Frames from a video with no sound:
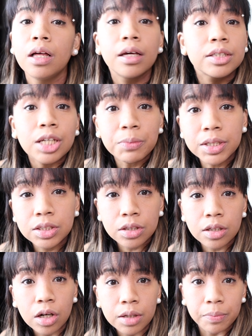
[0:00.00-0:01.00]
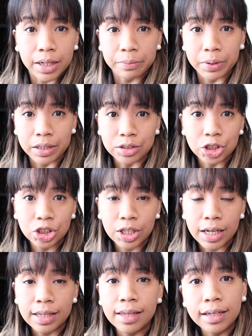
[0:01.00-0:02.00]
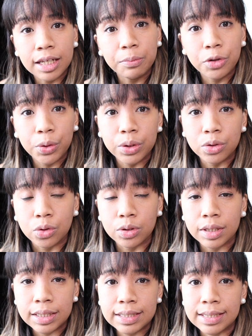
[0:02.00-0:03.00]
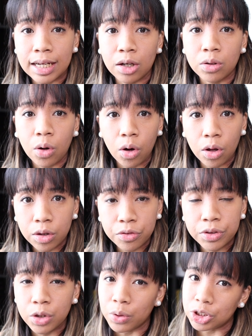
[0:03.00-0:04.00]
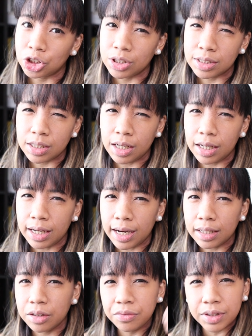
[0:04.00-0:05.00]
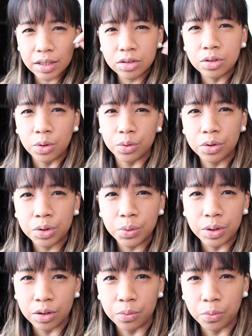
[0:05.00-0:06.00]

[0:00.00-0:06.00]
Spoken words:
So I'm going to start on a blank page, and then I'm going to list down all of the questions that I kind of like to go through in the